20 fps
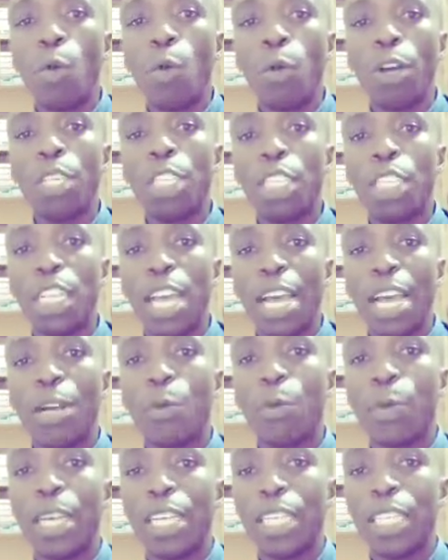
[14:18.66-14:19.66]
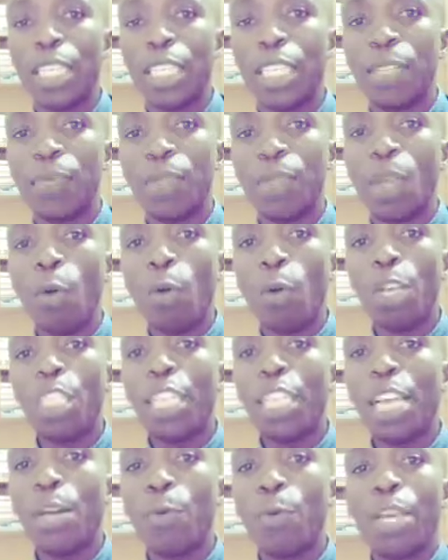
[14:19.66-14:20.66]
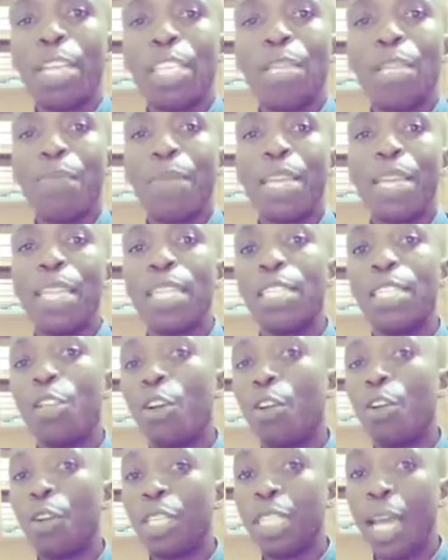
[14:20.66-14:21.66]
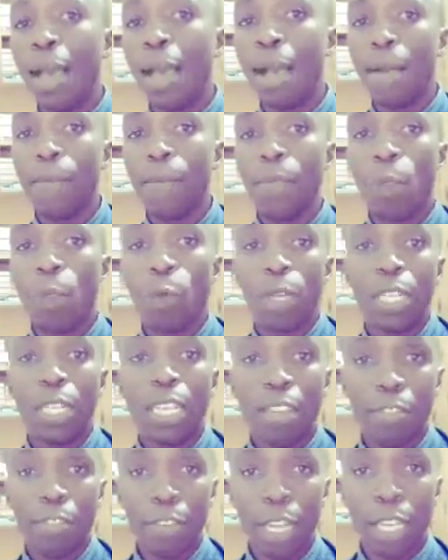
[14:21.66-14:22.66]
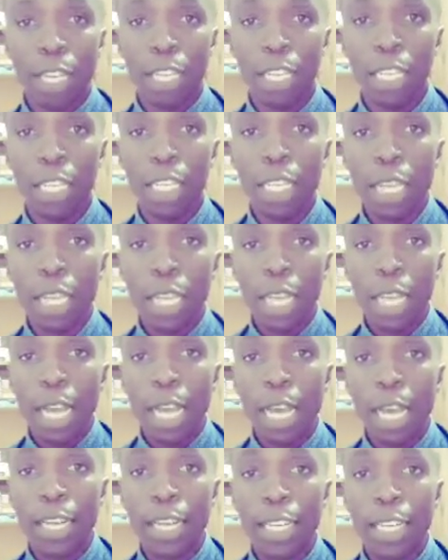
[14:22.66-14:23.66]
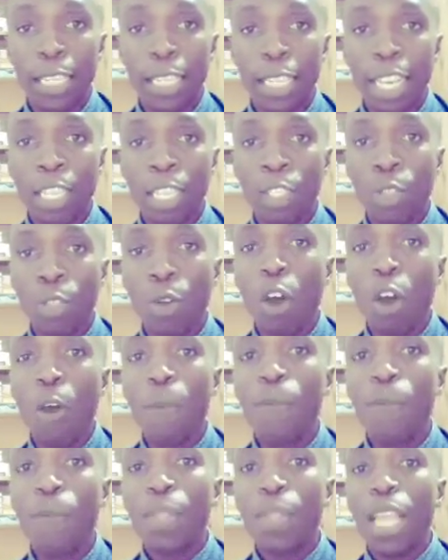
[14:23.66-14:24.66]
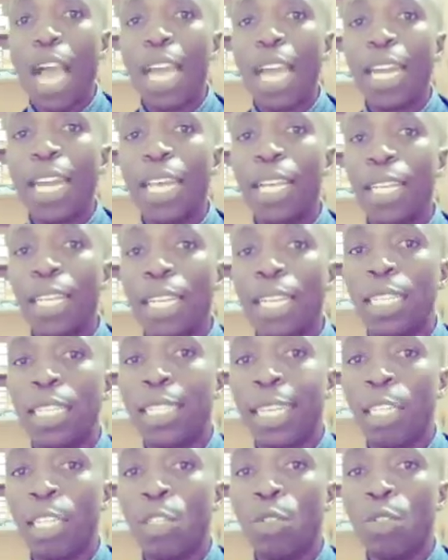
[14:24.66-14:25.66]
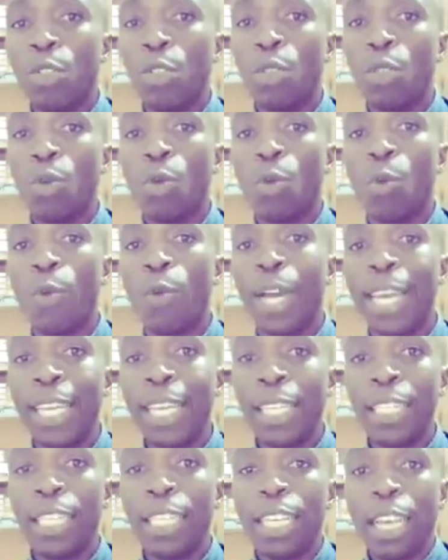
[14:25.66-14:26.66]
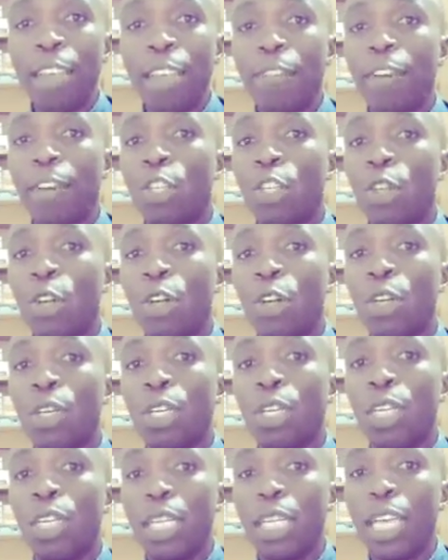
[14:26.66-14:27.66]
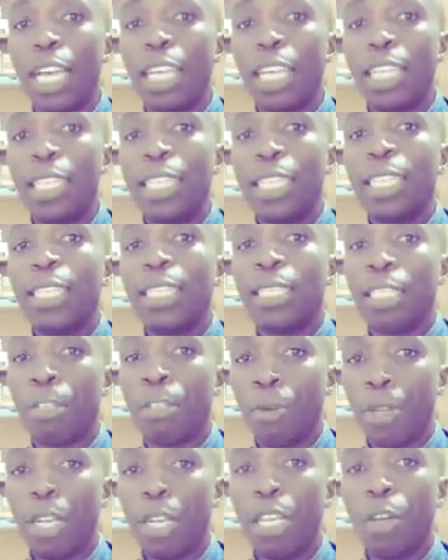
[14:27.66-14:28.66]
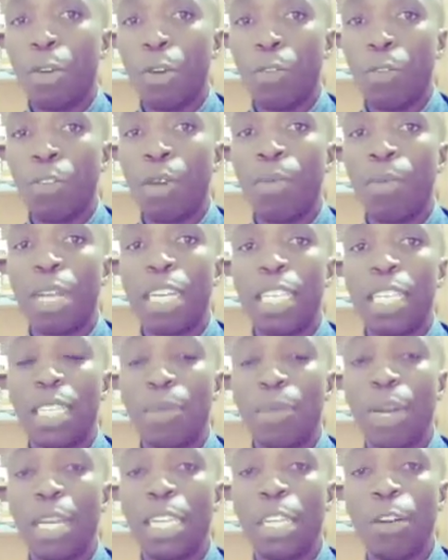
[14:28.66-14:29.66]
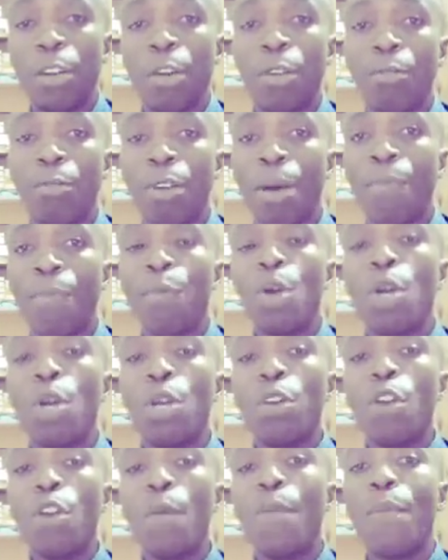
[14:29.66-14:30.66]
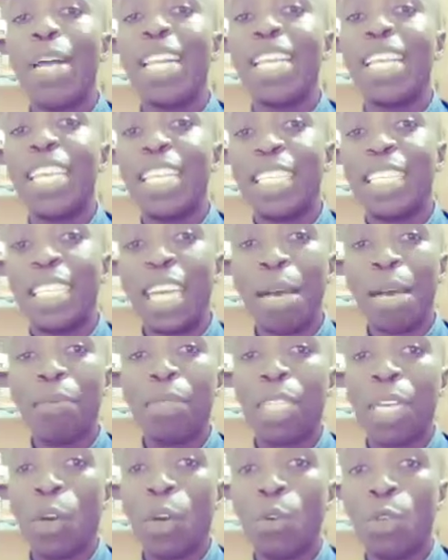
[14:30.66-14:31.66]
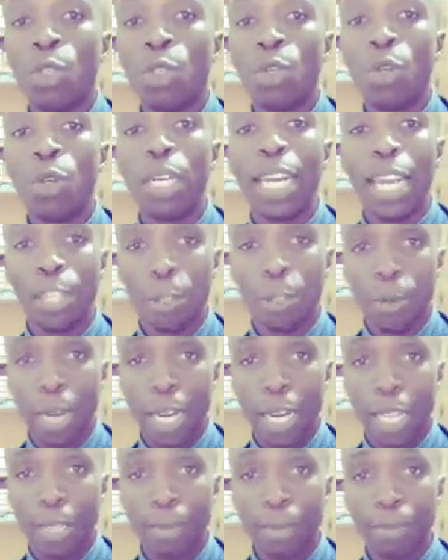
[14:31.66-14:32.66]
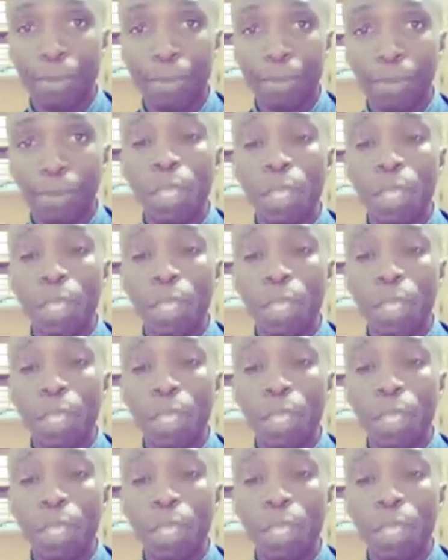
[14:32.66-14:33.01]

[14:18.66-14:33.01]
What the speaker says: watch and wait. Watch and wait means your doctor will definitely discharge you home and then tell you to wait. If at all it is really confirmed that it's a blighted ovum, normally it comes out naturally.